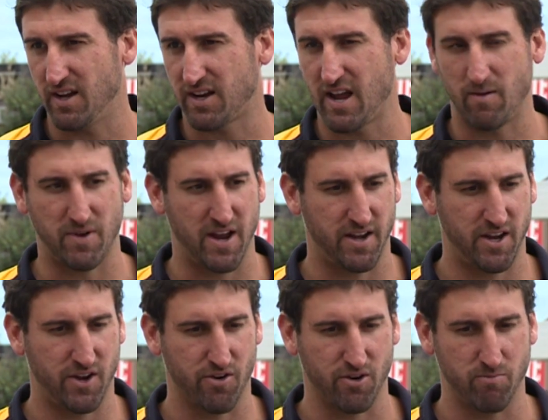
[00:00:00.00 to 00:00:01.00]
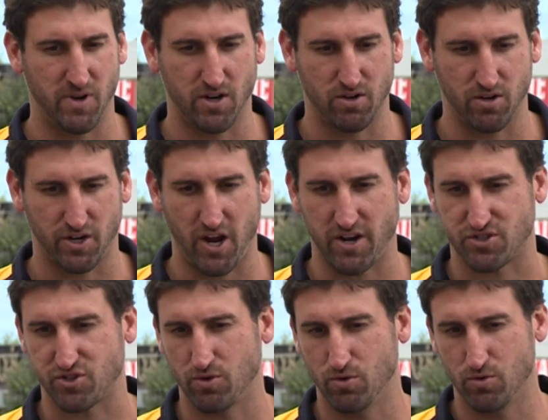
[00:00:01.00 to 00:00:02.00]
Come down here and mingle and go to
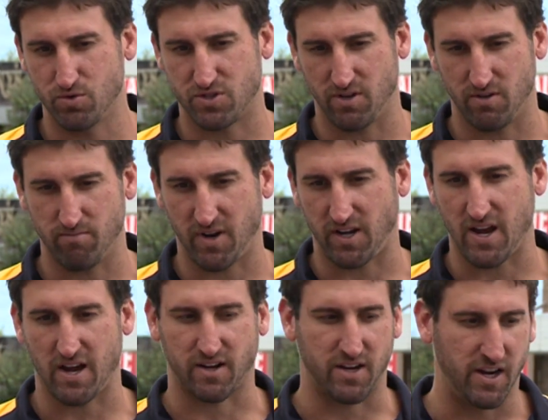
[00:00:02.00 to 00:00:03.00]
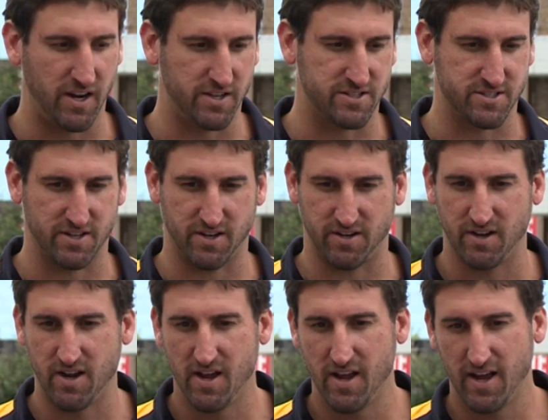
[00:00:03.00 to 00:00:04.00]
schools and meet young kids, and
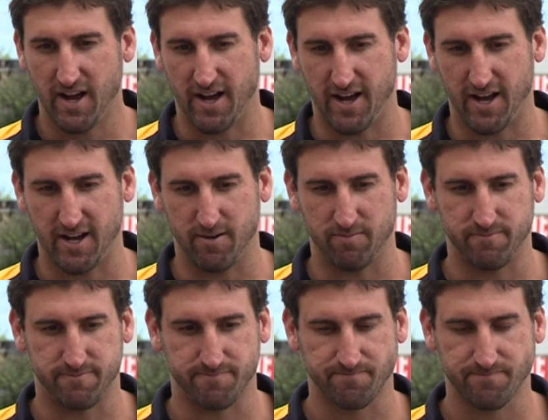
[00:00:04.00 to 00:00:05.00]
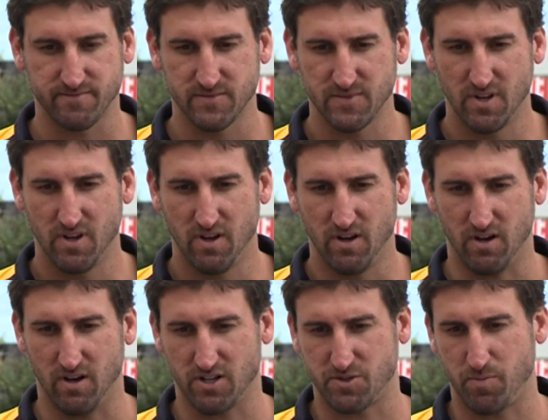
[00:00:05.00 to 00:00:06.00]
I
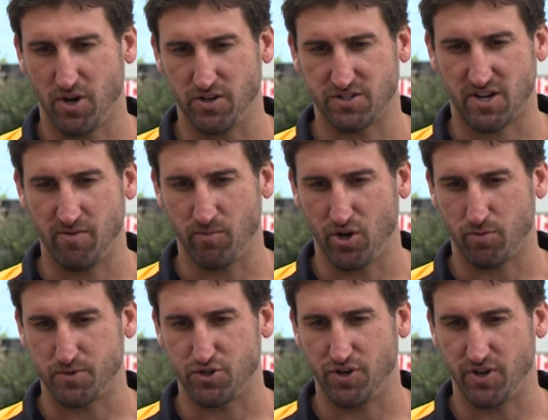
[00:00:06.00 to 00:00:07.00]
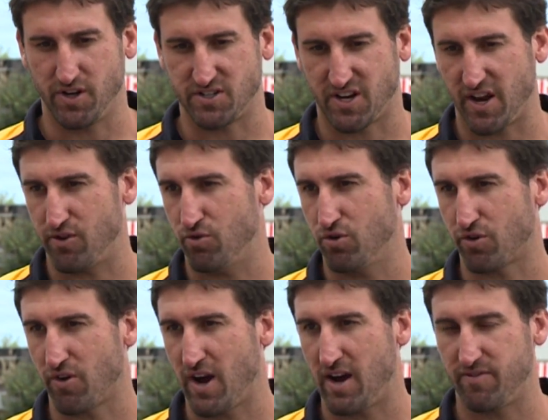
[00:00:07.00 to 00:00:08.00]
suppose give them an opportunity to get an
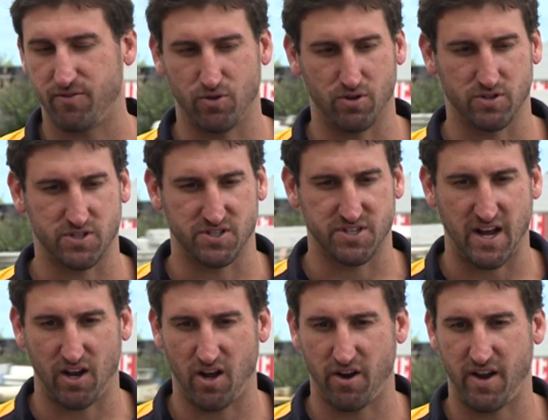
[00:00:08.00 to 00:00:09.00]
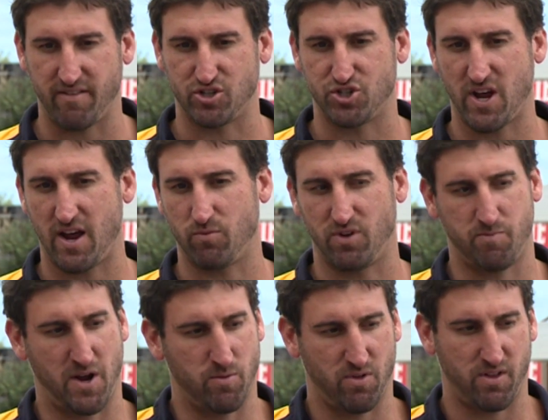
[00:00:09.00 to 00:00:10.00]
autograph or to say hello and have a chat with
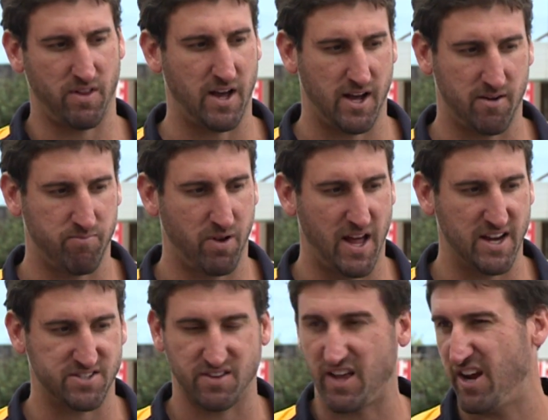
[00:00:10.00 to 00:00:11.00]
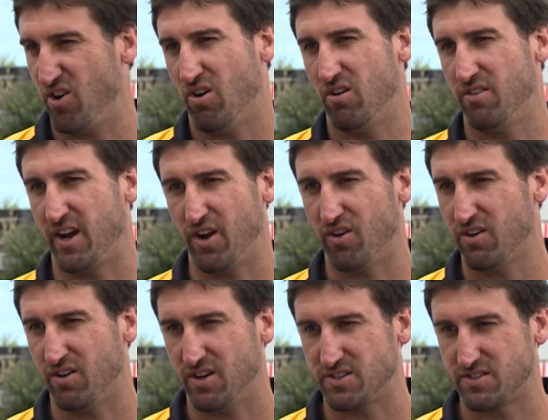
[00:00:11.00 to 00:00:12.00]
people, players that they
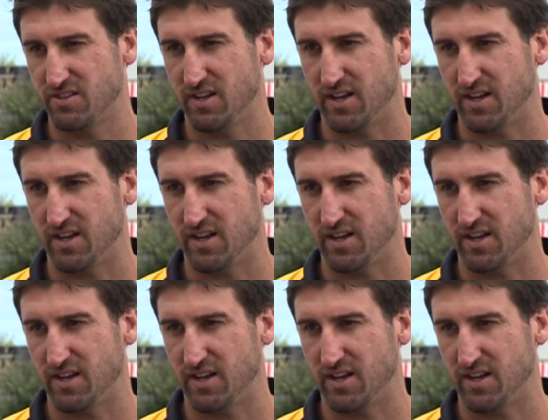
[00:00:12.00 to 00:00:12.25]
idolise.